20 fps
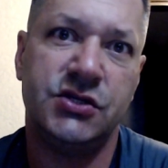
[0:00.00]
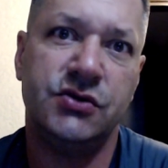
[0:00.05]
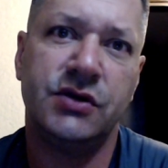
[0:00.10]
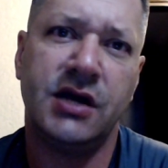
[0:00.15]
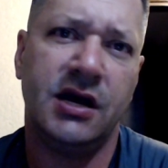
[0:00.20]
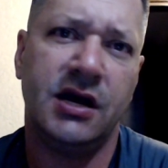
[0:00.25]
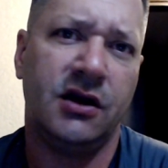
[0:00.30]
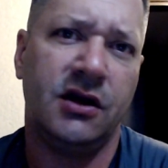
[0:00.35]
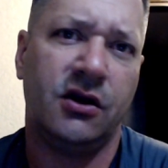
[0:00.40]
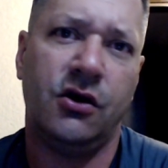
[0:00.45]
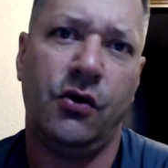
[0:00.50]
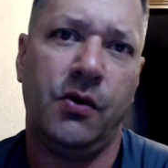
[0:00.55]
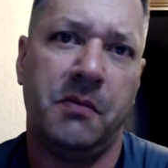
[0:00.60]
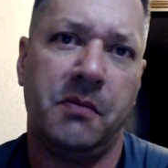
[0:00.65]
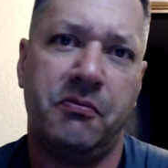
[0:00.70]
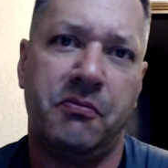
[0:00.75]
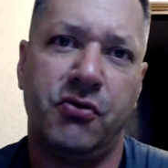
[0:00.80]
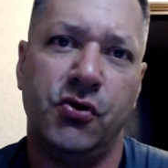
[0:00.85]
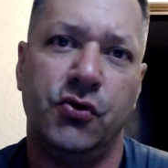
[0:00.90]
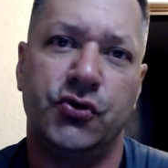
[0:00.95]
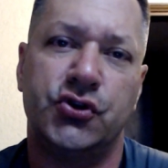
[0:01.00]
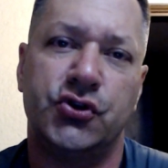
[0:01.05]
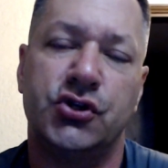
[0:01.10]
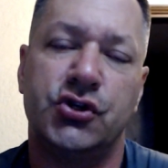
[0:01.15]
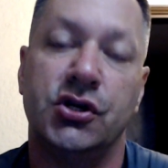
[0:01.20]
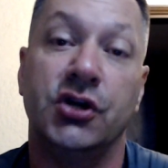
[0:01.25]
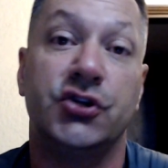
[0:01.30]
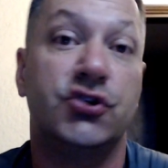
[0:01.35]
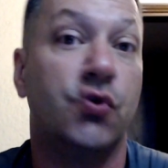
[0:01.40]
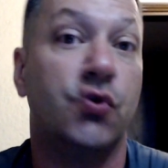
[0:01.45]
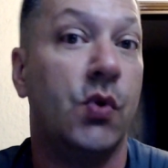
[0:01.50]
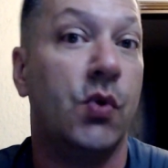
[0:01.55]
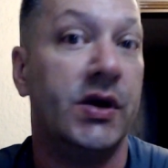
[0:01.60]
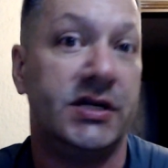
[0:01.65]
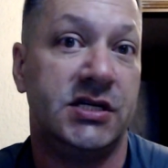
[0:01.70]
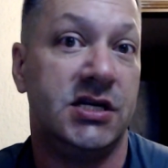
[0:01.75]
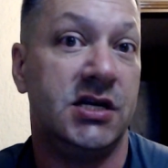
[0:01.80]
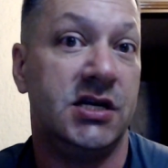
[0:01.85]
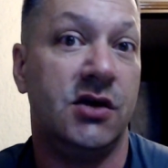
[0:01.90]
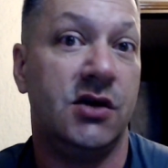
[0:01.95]
you can't go approach a
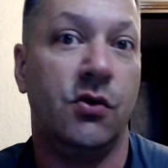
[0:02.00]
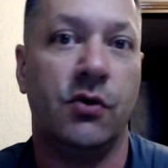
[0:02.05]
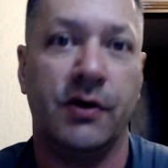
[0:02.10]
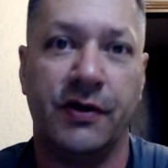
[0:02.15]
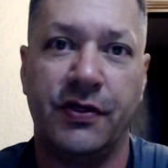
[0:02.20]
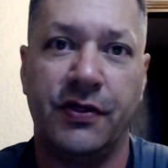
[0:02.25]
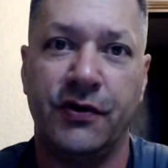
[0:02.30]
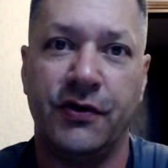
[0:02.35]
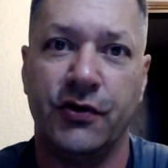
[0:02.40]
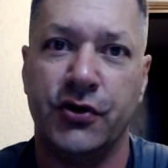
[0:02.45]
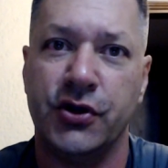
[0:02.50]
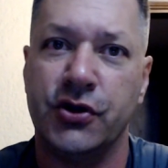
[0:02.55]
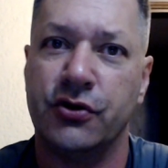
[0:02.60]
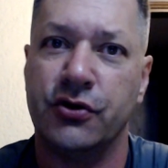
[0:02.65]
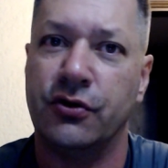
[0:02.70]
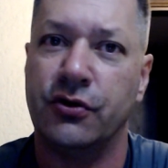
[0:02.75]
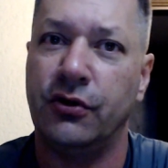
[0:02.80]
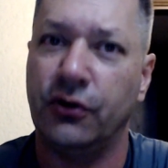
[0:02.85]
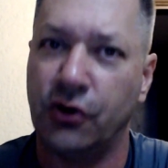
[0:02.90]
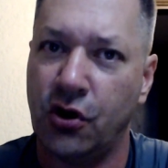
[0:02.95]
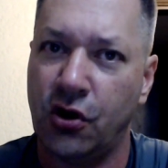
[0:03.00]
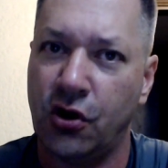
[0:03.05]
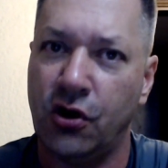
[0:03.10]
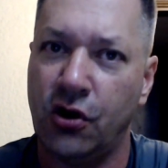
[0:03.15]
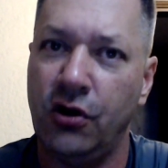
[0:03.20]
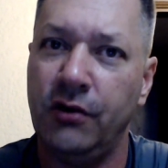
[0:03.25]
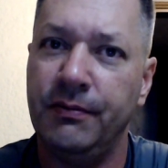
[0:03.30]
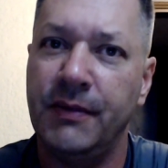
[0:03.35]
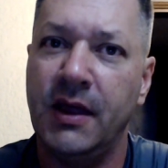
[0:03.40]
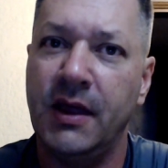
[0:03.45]
20 or 30-year-old girl,